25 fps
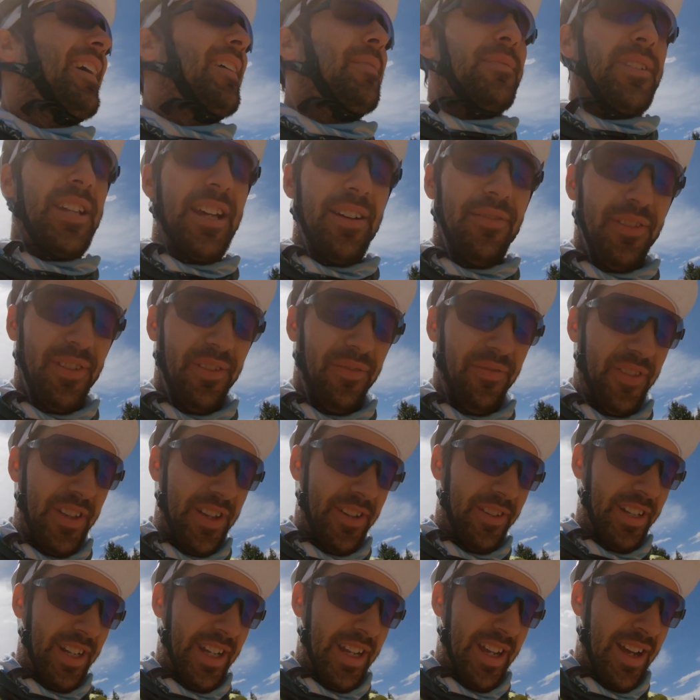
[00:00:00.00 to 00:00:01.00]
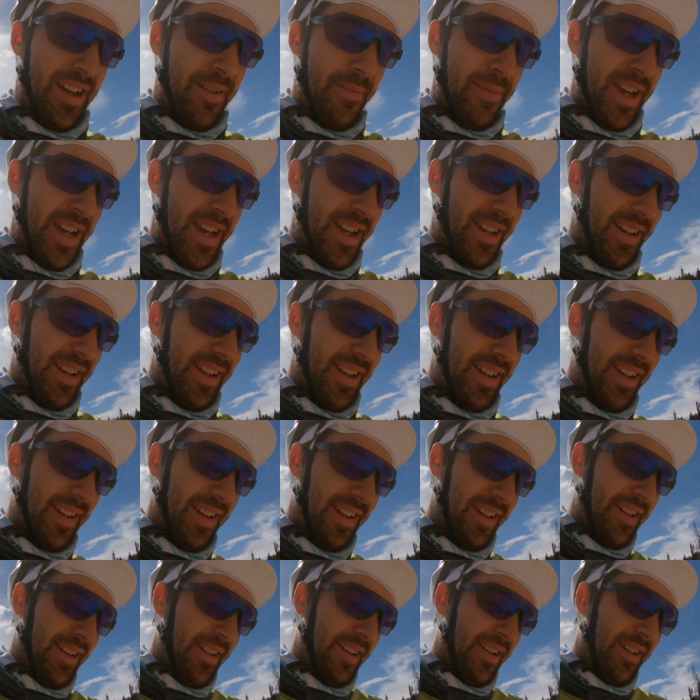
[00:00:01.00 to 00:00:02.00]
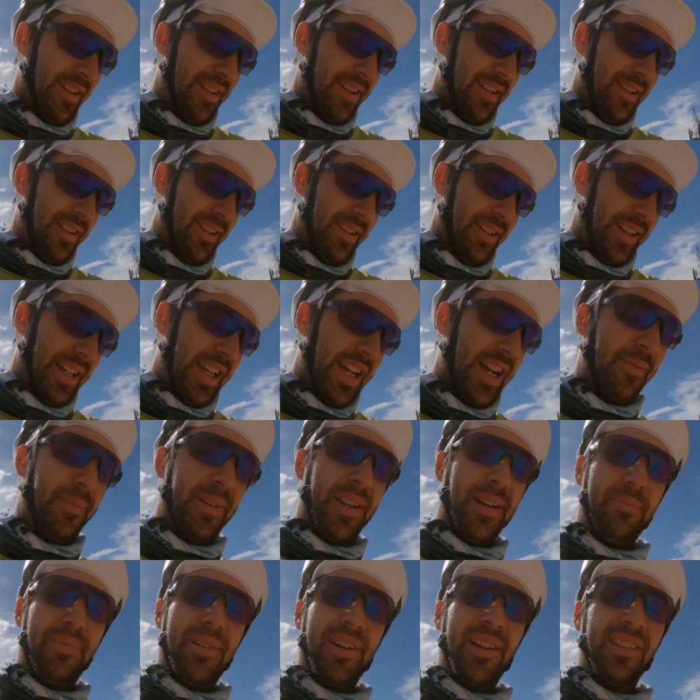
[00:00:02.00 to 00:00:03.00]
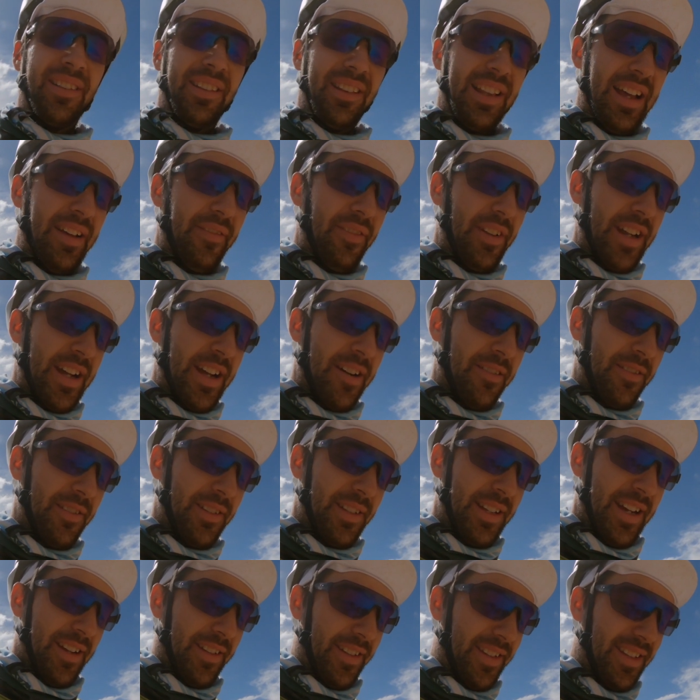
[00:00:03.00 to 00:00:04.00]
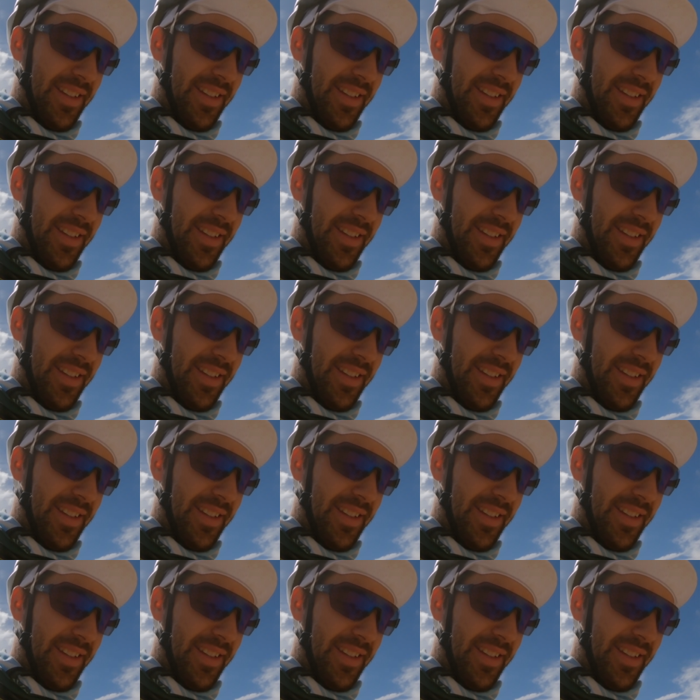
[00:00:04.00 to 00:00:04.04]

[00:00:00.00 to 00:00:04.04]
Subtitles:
I'm definitely feeling it. I'm at coming up on 11 hours now.